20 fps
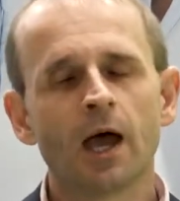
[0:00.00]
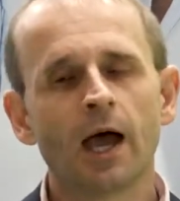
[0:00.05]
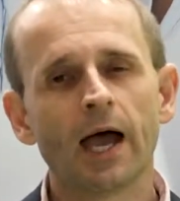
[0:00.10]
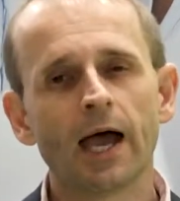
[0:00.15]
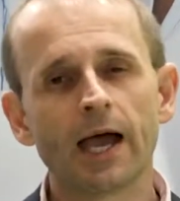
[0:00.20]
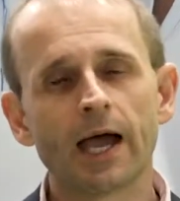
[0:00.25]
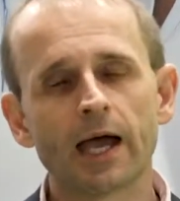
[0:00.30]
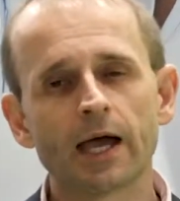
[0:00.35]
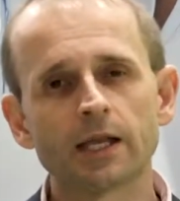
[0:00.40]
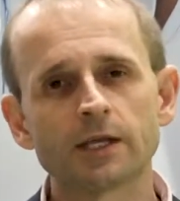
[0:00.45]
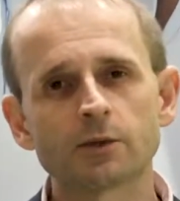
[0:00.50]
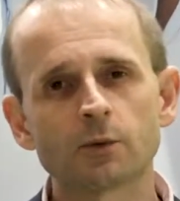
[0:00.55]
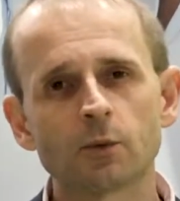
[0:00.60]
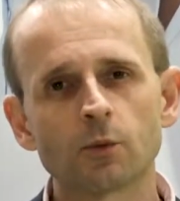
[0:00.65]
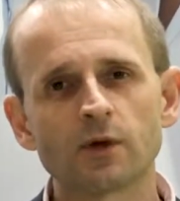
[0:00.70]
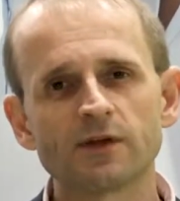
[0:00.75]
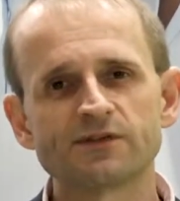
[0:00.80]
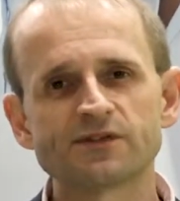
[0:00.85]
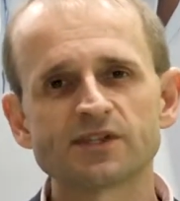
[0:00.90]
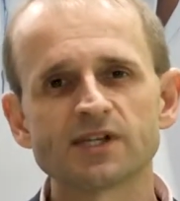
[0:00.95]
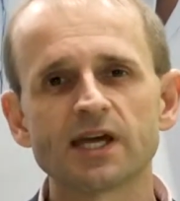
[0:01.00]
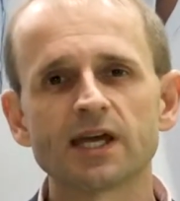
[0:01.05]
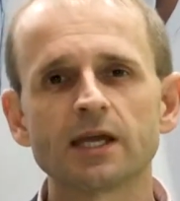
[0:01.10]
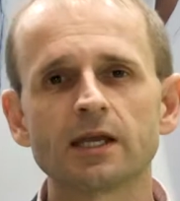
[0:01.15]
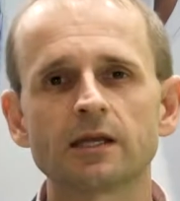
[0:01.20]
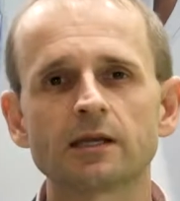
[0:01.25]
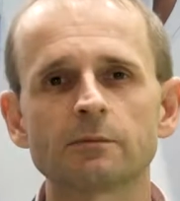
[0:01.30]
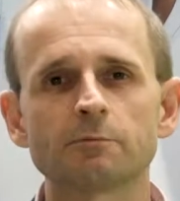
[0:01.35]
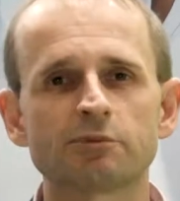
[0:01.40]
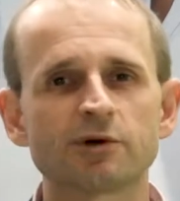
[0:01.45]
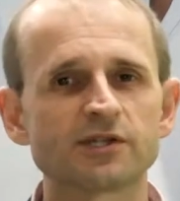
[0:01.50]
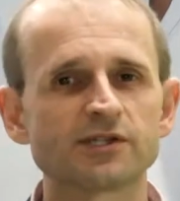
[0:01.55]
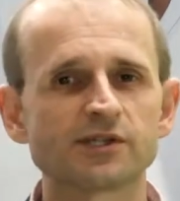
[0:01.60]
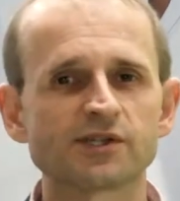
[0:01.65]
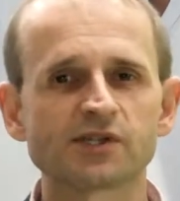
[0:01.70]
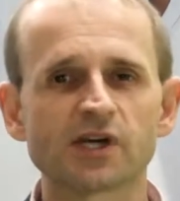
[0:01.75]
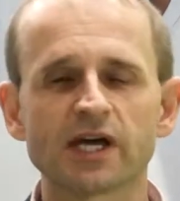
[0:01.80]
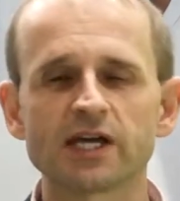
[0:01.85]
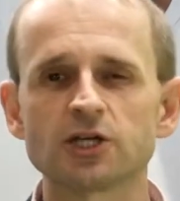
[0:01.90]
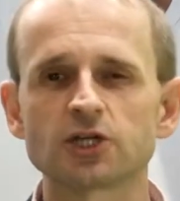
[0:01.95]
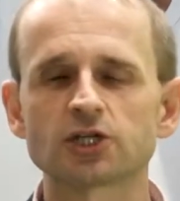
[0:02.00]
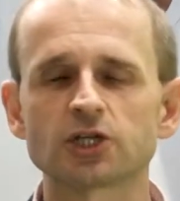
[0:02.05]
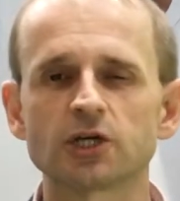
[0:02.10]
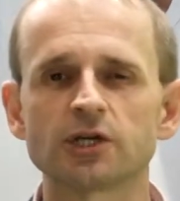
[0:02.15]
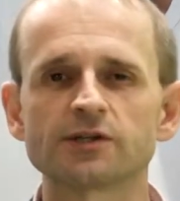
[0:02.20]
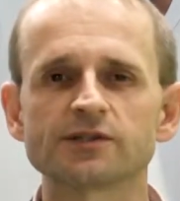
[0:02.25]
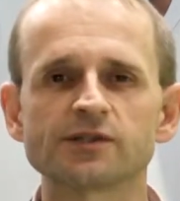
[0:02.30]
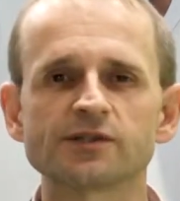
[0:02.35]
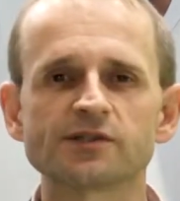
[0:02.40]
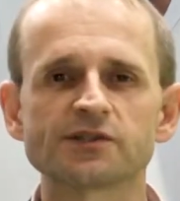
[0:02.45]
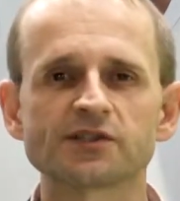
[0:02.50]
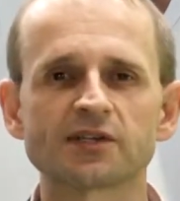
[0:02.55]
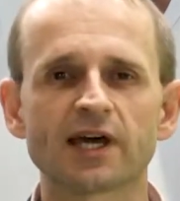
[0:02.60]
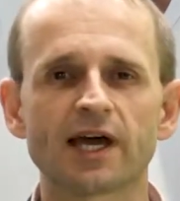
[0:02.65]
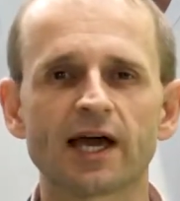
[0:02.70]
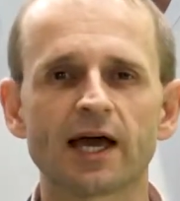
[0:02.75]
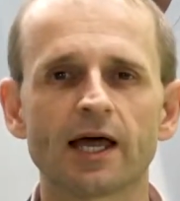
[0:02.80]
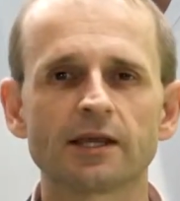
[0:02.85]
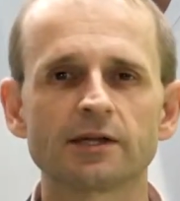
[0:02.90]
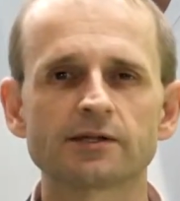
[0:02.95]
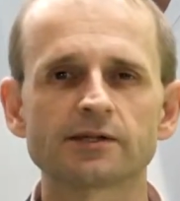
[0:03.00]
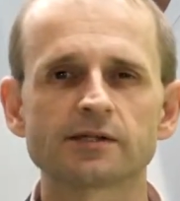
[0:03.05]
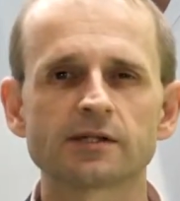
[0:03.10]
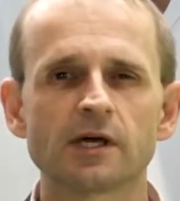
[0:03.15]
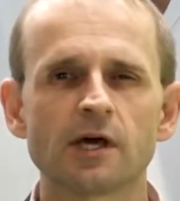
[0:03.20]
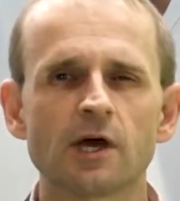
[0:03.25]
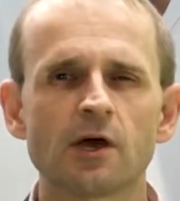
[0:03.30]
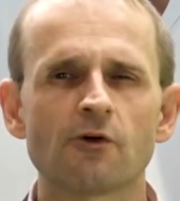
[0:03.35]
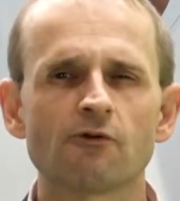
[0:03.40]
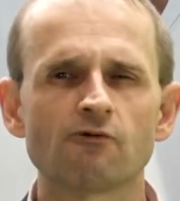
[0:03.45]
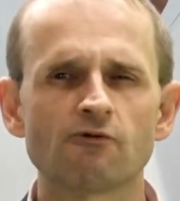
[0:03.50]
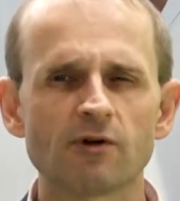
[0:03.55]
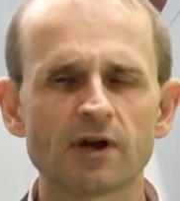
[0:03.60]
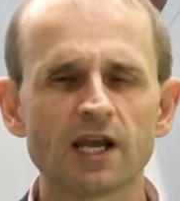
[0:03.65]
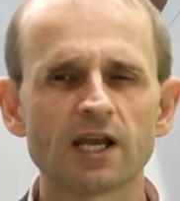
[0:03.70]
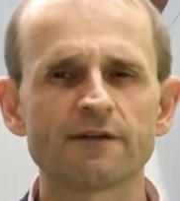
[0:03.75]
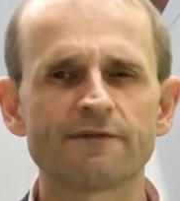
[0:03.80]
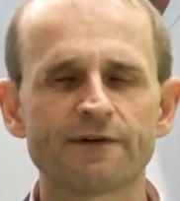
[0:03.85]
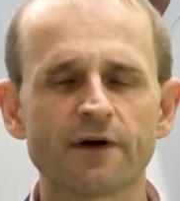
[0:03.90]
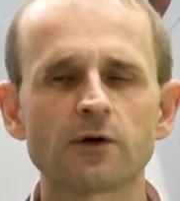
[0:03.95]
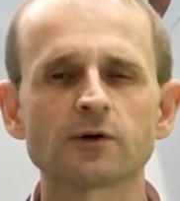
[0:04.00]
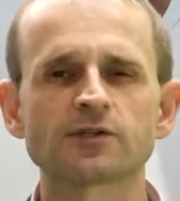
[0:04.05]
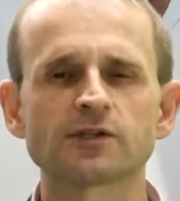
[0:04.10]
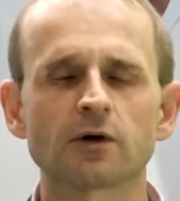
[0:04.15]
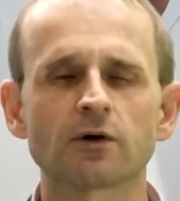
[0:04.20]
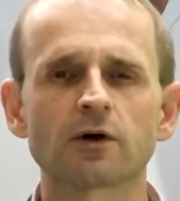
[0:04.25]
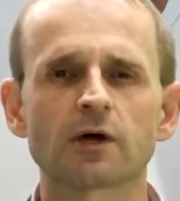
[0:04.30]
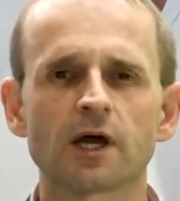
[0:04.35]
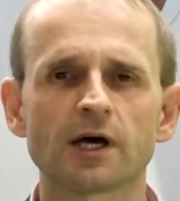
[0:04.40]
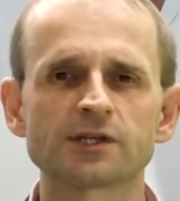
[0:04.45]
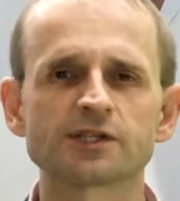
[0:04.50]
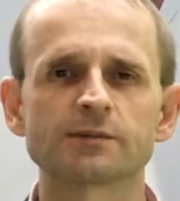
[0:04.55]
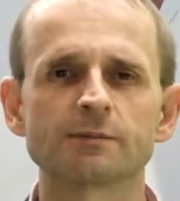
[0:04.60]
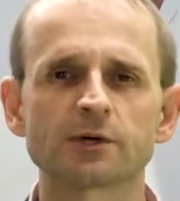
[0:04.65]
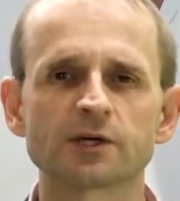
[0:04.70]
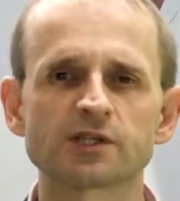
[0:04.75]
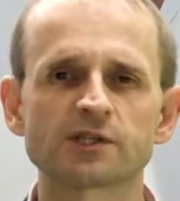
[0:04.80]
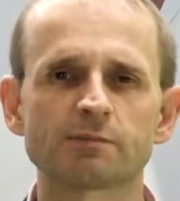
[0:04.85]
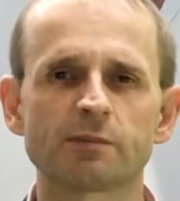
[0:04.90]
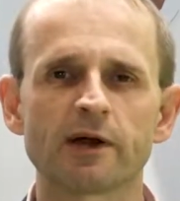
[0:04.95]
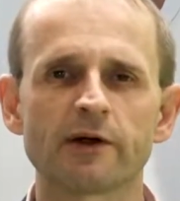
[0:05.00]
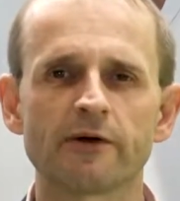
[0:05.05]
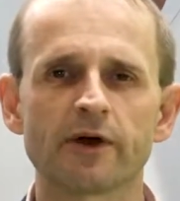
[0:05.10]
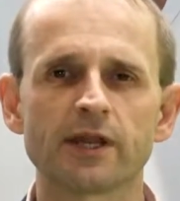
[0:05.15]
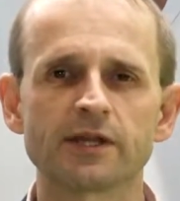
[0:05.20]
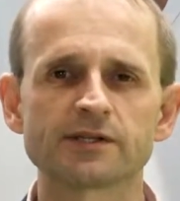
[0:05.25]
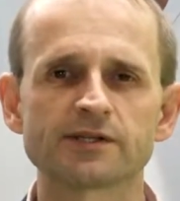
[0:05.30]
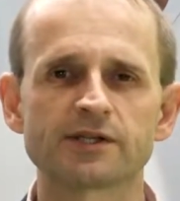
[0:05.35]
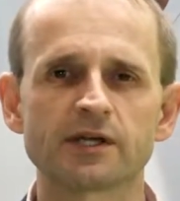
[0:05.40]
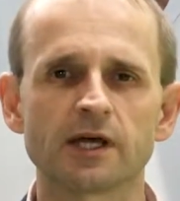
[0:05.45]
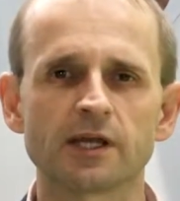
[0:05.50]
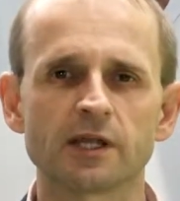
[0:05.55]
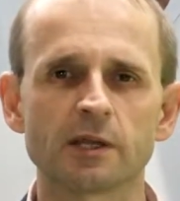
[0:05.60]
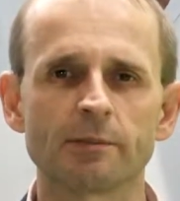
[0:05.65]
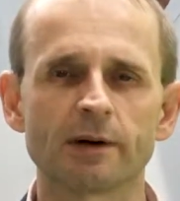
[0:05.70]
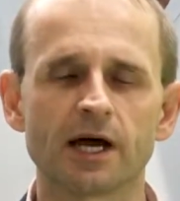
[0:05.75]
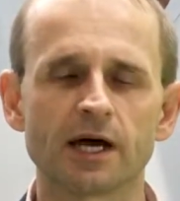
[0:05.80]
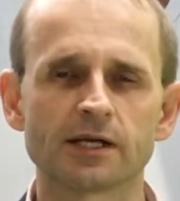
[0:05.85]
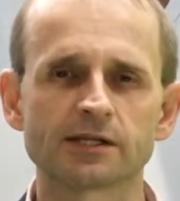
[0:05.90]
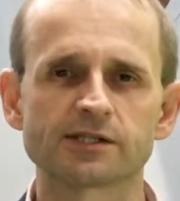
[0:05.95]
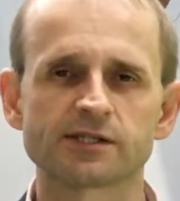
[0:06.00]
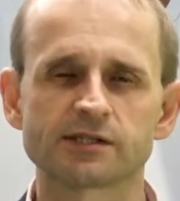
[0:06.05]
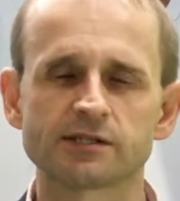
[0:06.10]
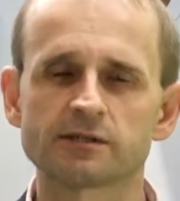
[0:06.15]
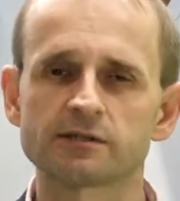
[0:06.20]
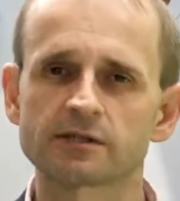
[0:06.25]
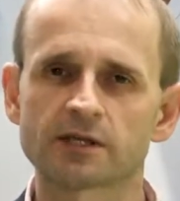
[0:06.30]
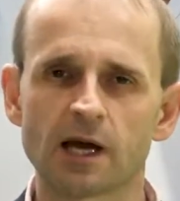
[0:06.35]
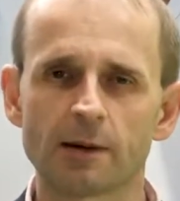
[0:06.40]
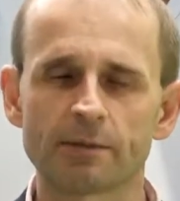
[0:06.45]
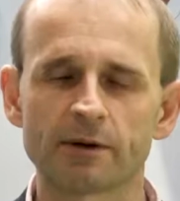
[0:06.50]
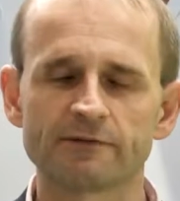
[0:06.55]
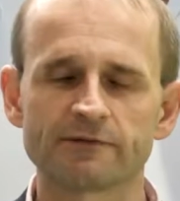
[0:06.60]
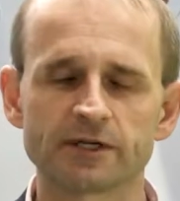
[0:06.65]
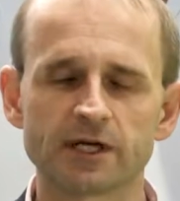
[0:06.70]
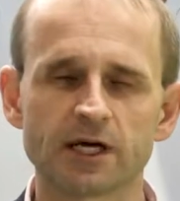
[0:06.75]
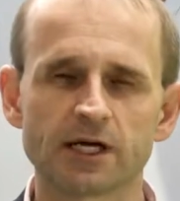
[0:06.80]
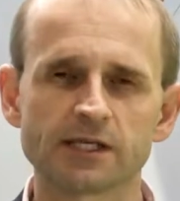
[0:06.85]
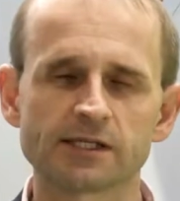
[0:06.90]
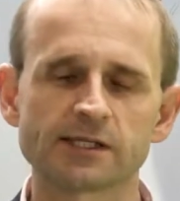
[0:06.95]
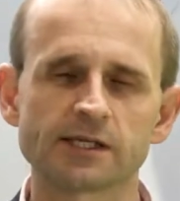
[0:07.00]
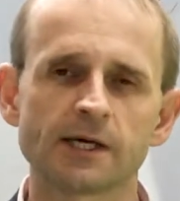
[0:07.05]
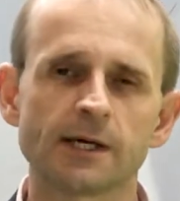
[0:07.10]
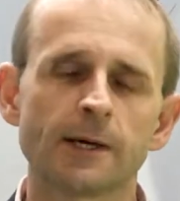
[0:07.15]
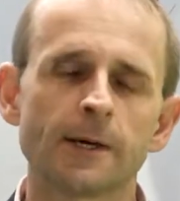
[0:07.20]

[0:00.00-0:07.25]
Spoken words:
And we've seen presentations and stands really focused on customer experience in the past couple of days.